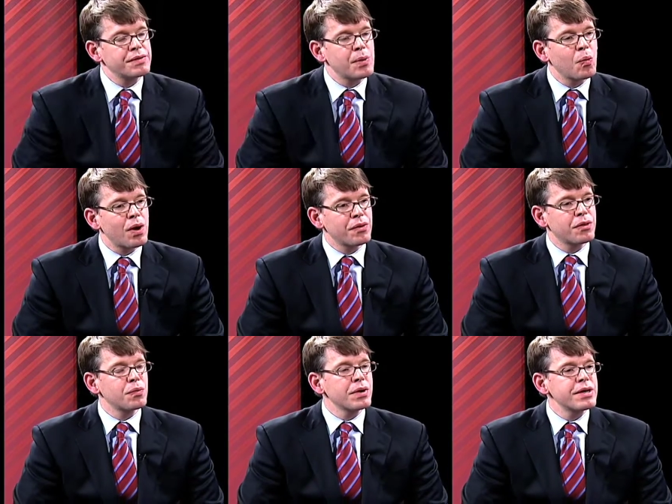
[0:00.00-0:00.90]
I mean, one,
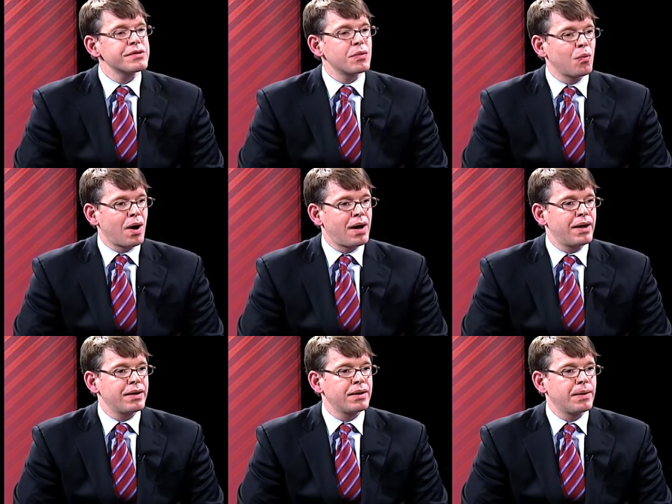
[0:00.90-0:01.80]
the reason why
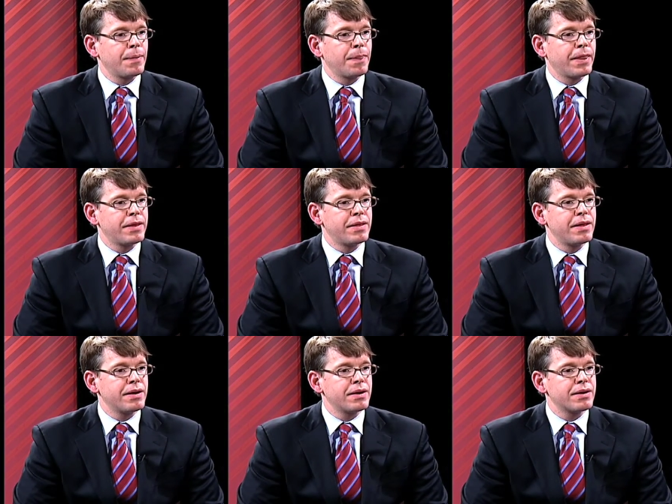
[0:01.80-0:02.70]

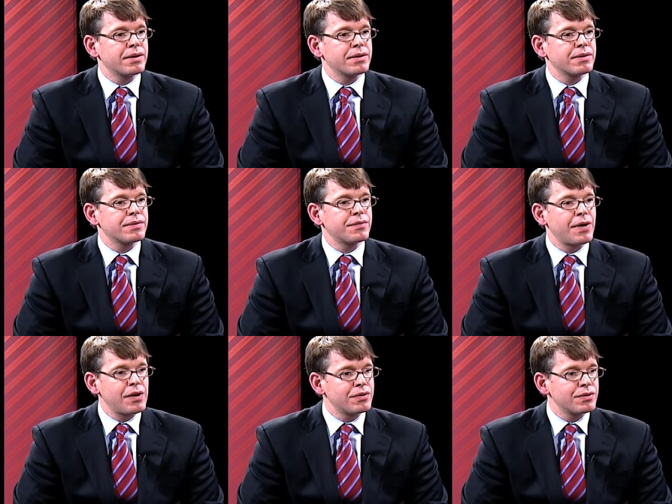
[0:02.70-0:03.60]
the
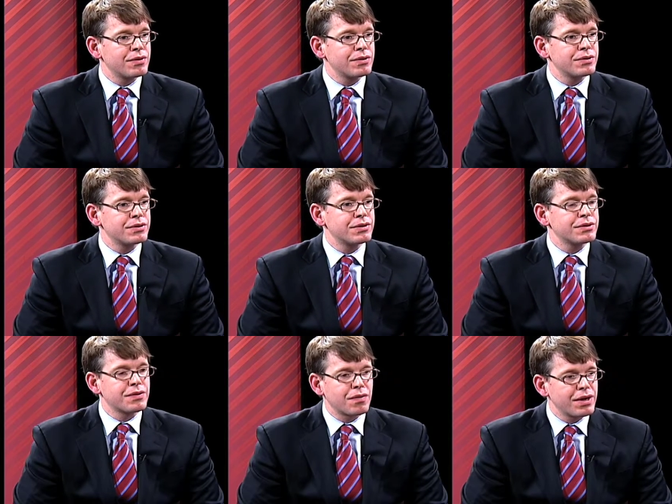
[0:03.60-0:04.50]
founders and the
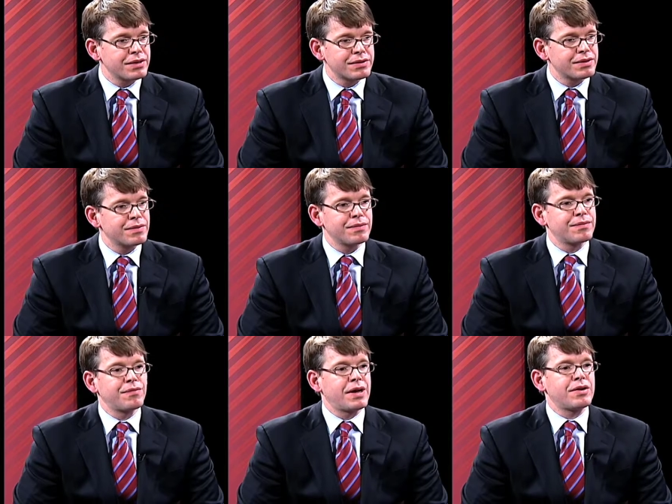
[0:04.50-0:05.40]
civil rights
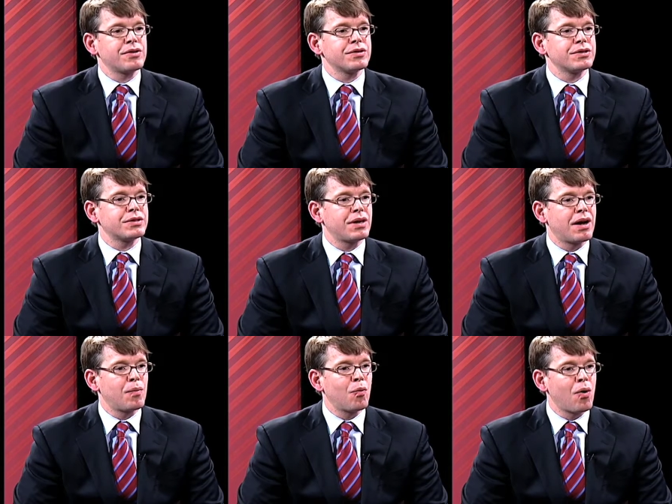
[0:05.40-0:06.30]
fighters
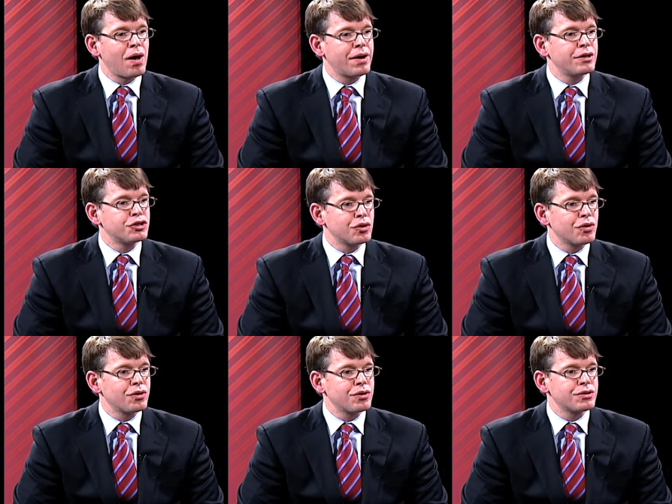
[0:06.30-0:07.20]
wanted
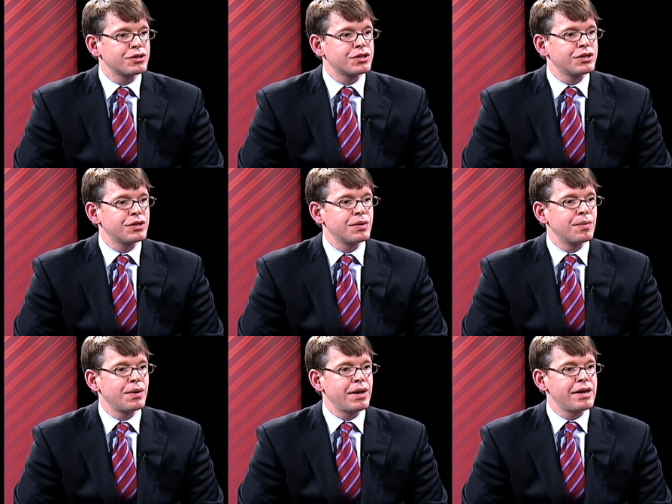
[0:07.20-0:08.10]
jurors to
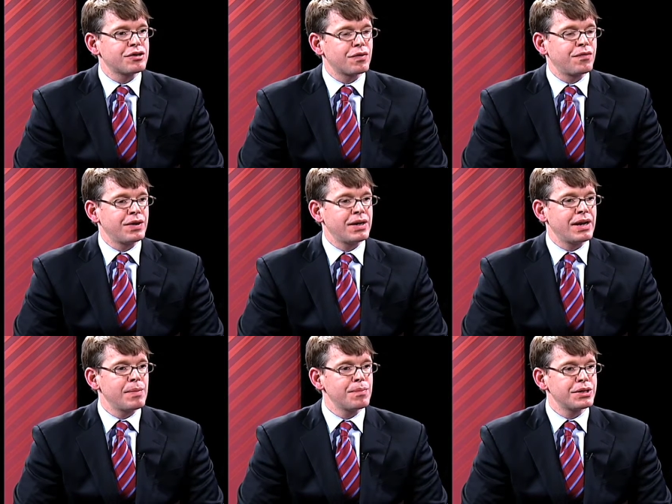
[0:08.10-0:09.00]
intervene
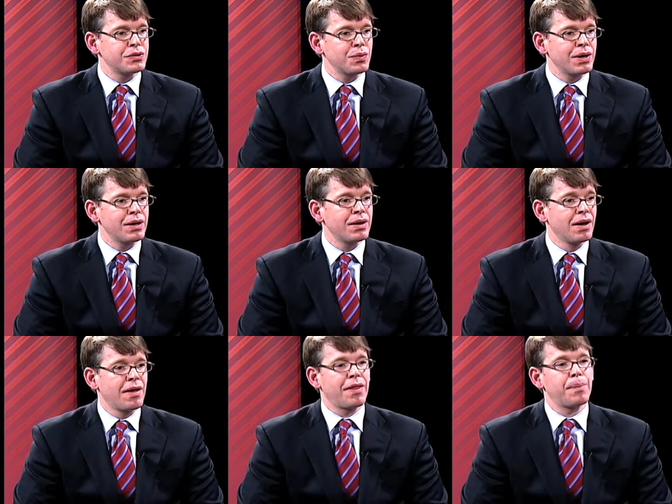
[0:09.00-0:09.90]
in between
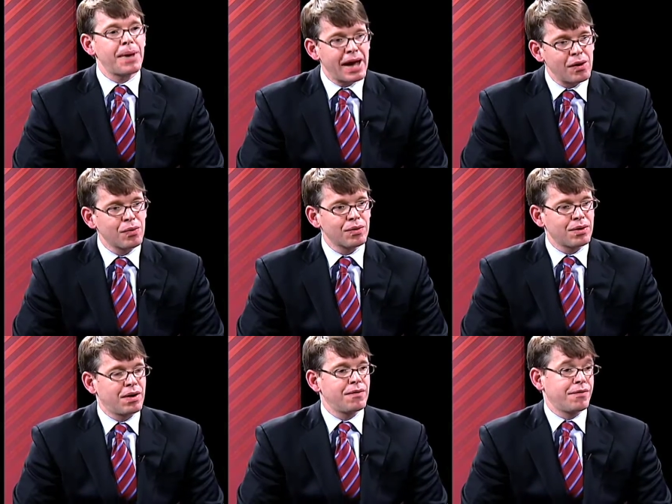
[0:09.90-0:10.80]
the power
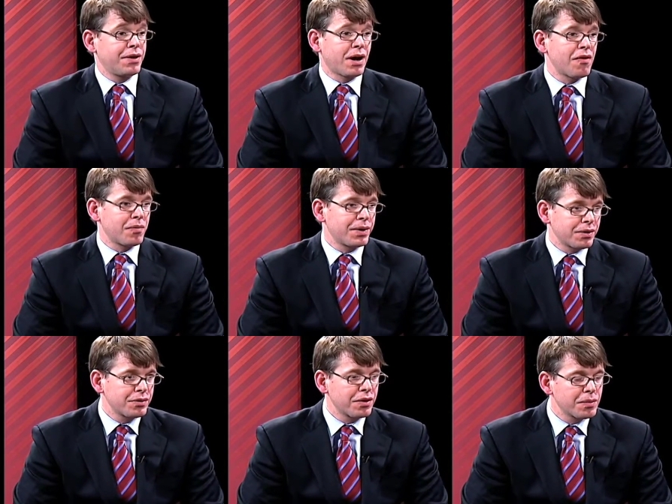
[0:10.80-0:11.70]
of the government,
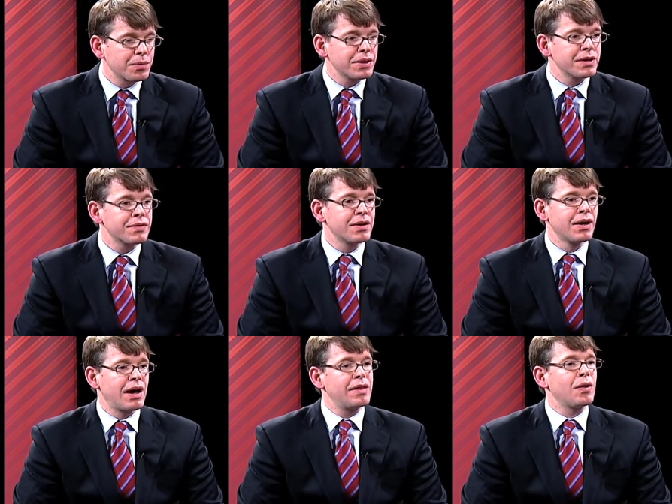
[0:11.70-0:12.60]
including the police,
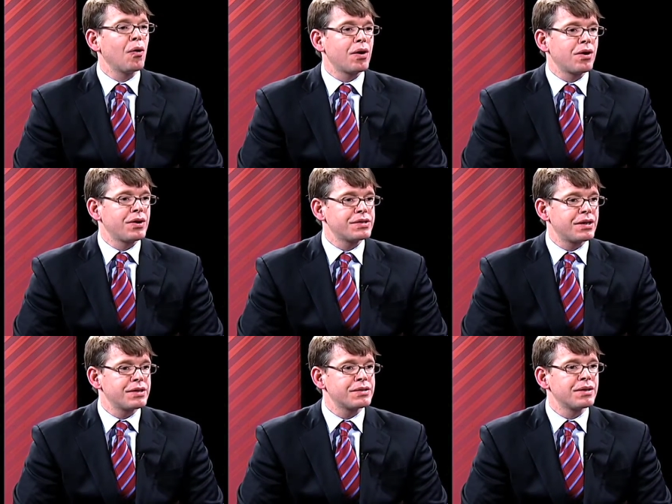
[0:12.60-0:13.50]
and the ordinary
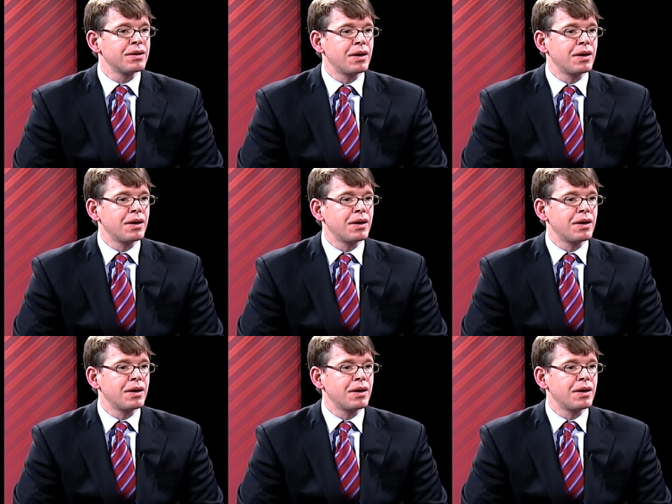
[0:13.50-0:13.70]
citizen